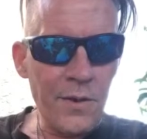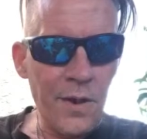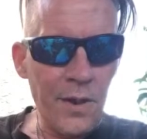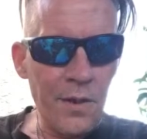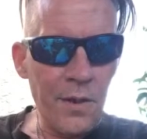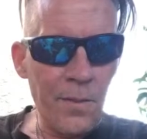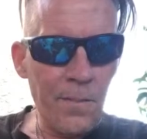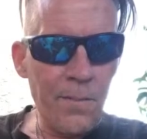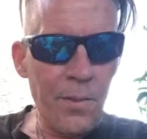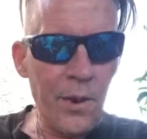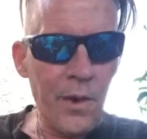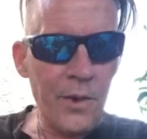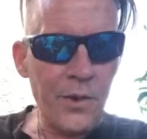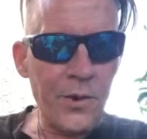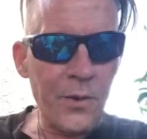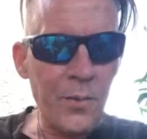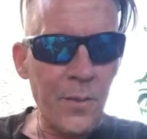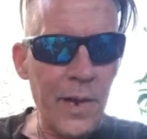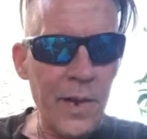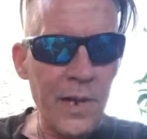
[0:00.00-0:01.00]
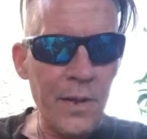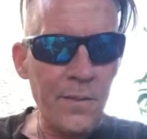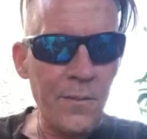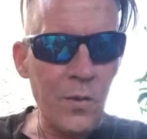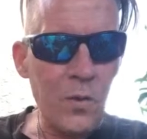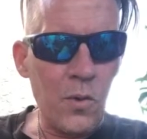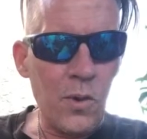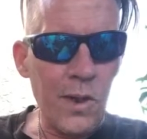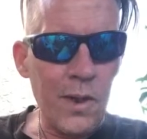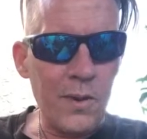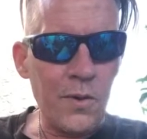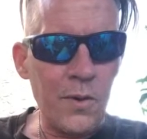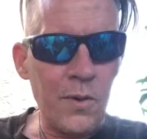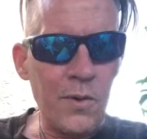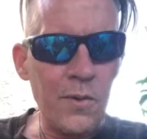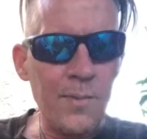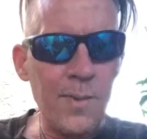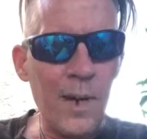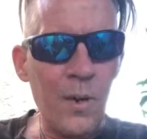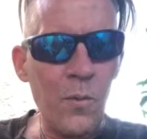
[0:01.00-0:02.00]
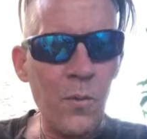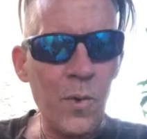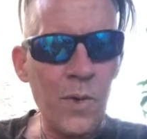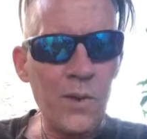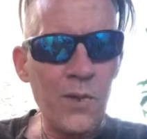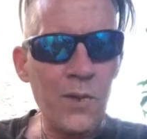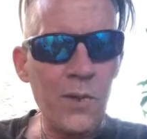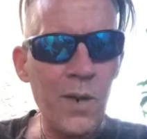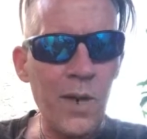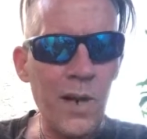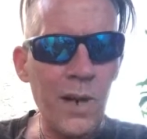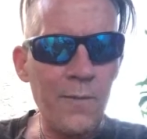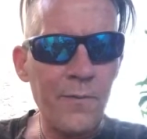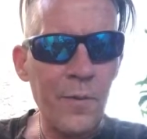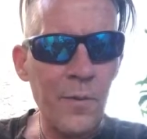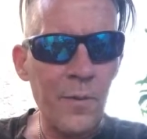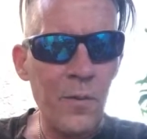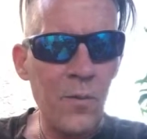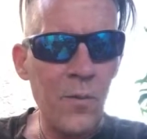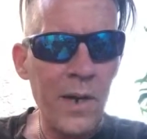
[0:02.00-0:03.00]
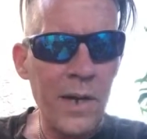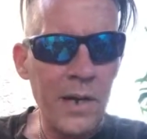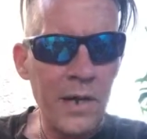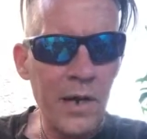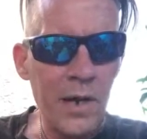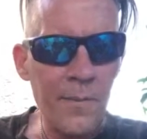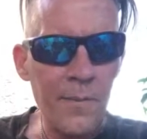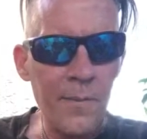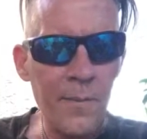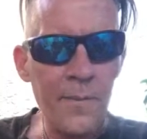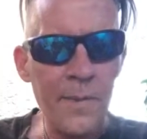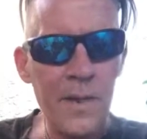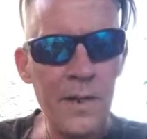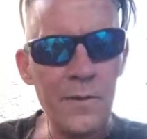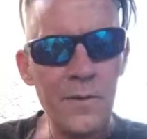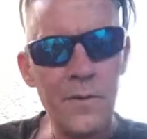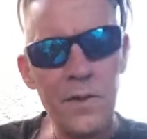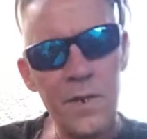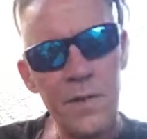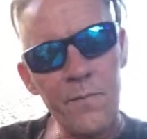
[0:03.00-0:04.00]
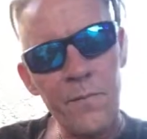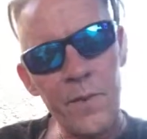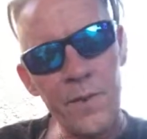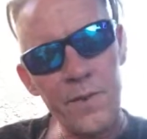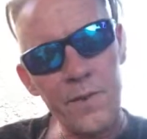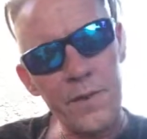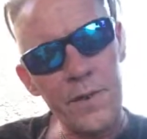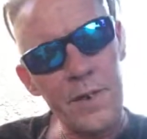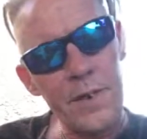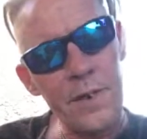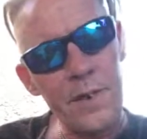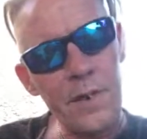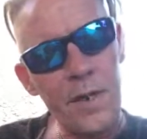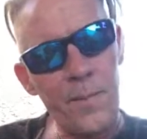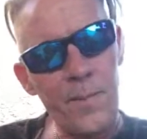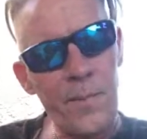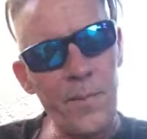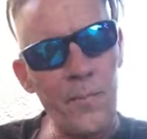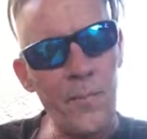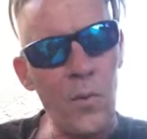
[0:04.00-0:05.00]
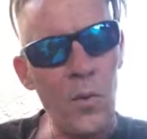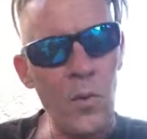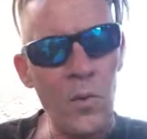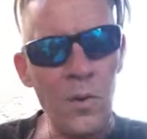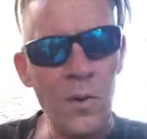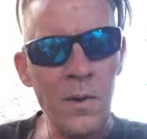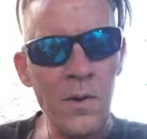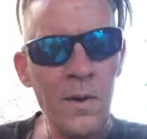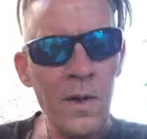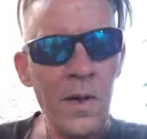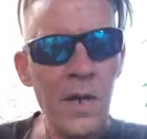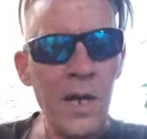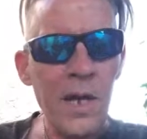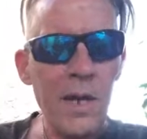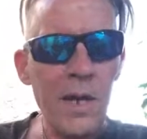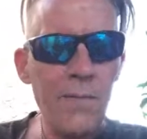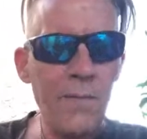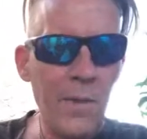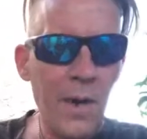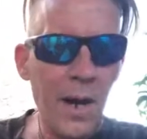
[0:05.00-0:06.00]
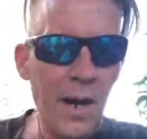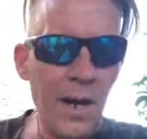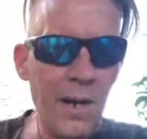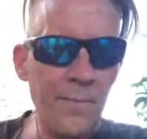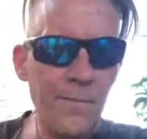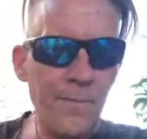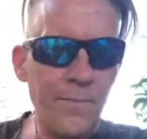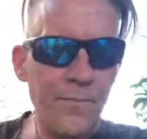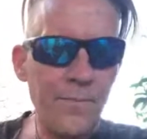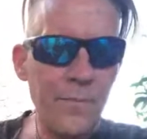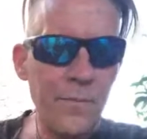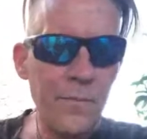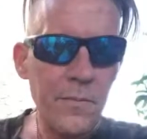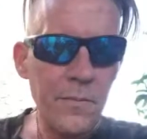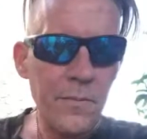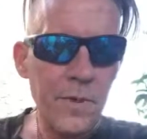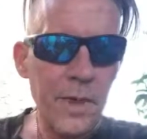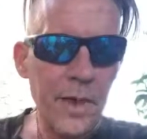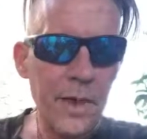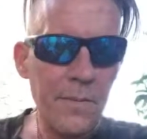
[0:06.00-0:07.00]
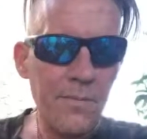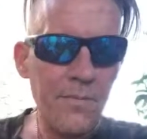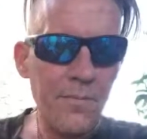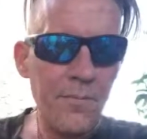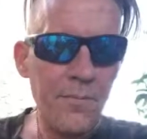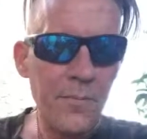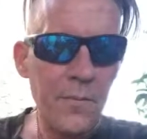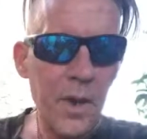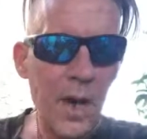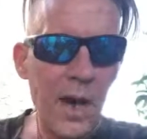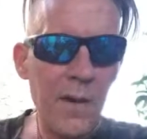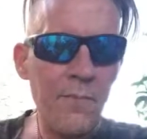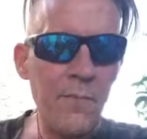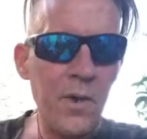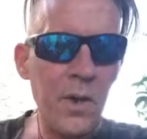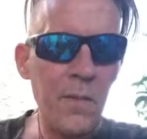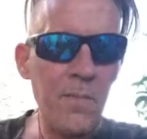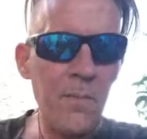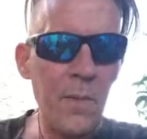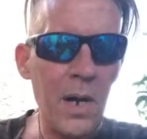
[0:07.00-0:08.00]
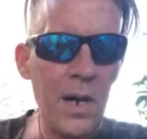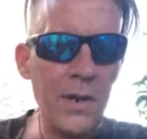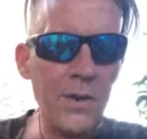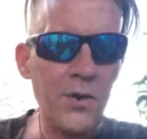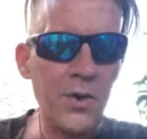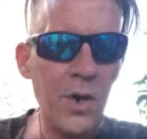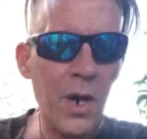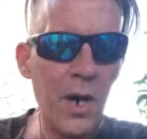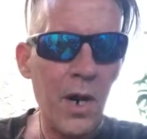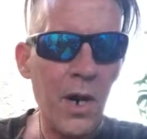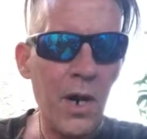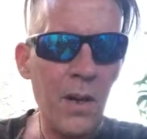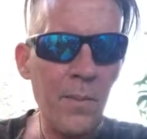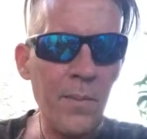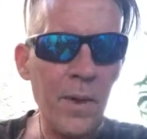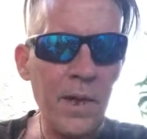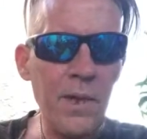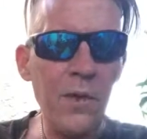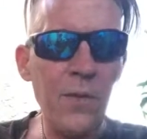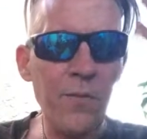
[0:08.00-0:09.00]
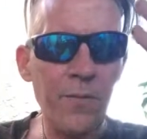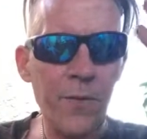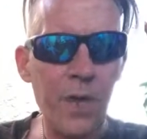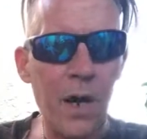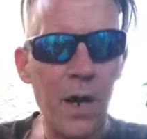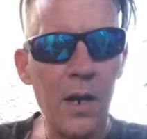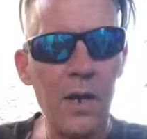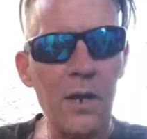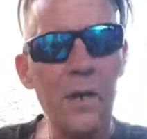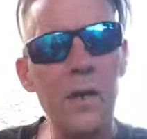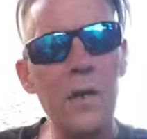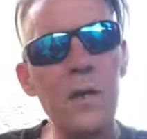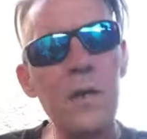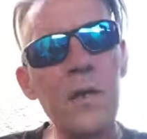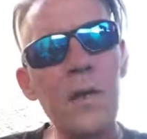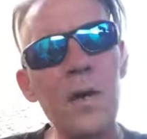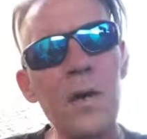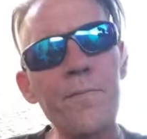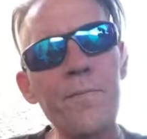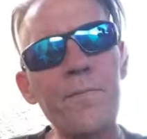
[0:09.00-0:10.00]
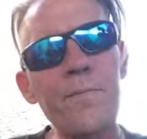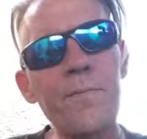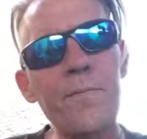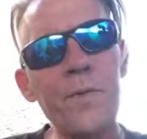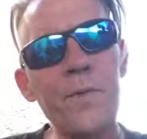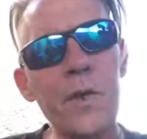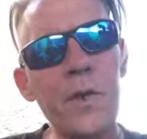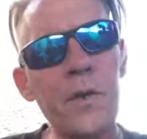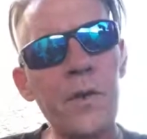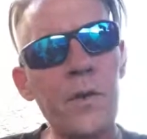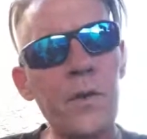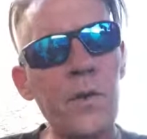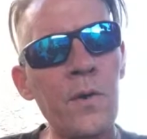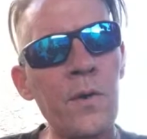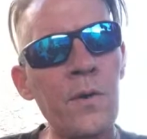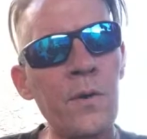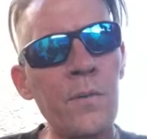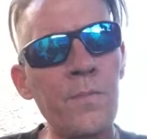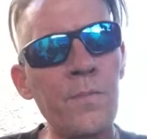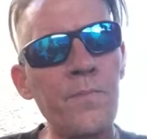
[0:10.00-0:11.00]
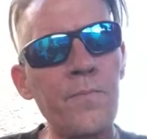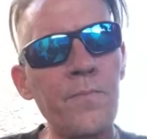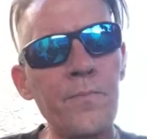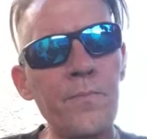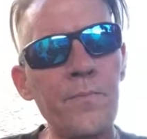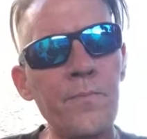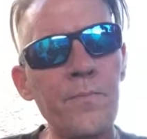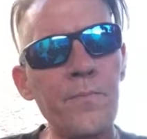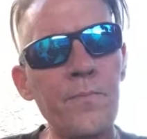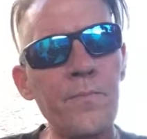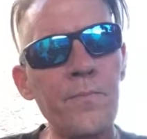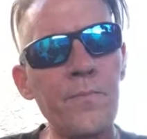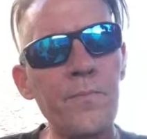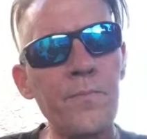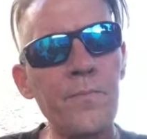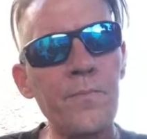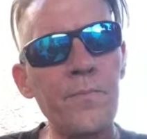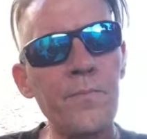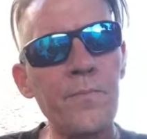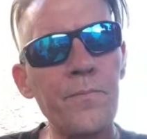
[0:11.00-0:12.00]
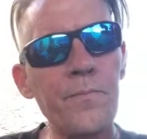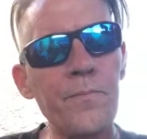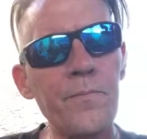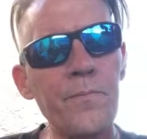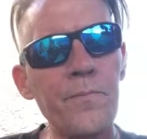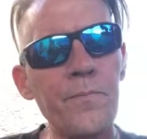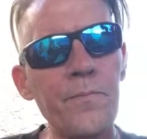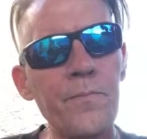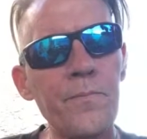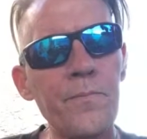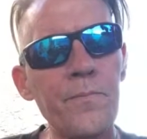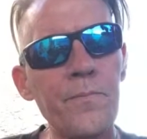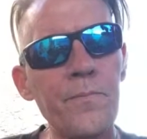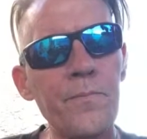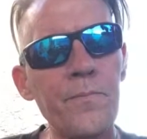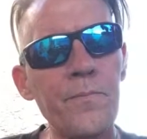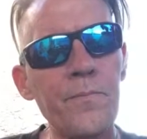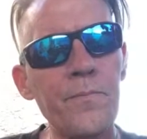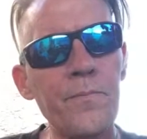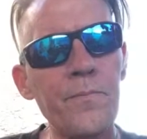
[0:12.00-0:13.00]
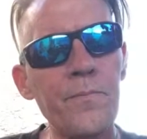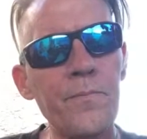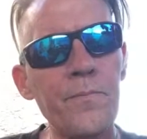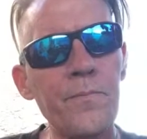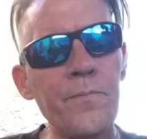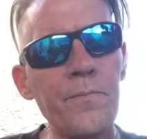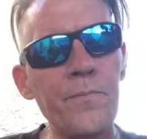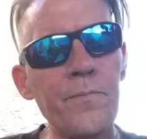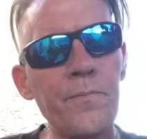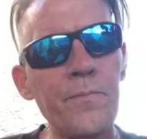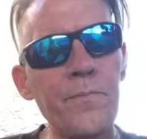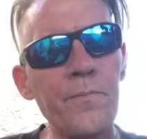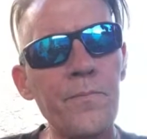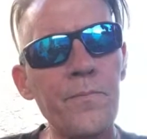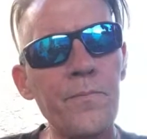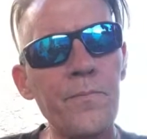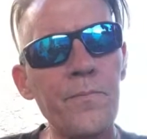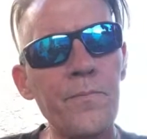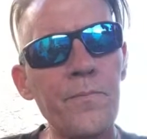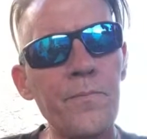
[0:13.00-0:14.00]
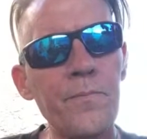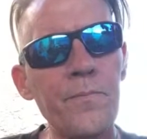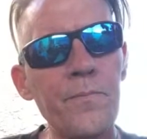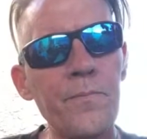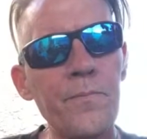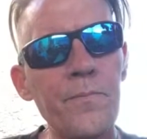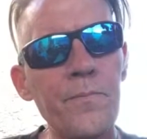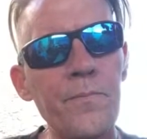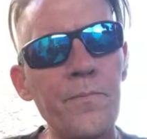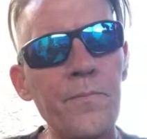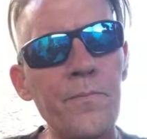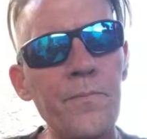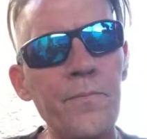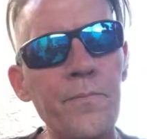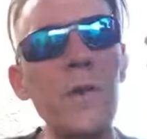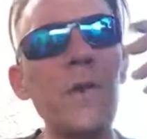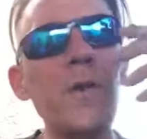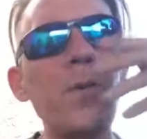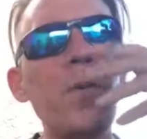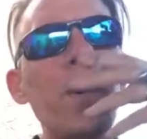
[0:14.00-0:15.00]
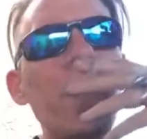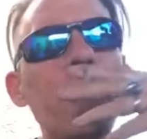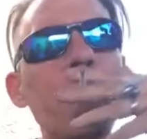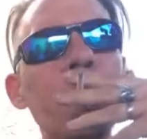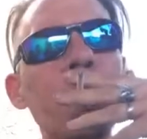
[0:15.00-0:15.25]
Uncle Birch, random questions about witchcraft. I'm gonna wait a couple minutes, see if we see a couple more. If not, then I've done my job and you've gotten enough for your 2 cents, and we'll go do other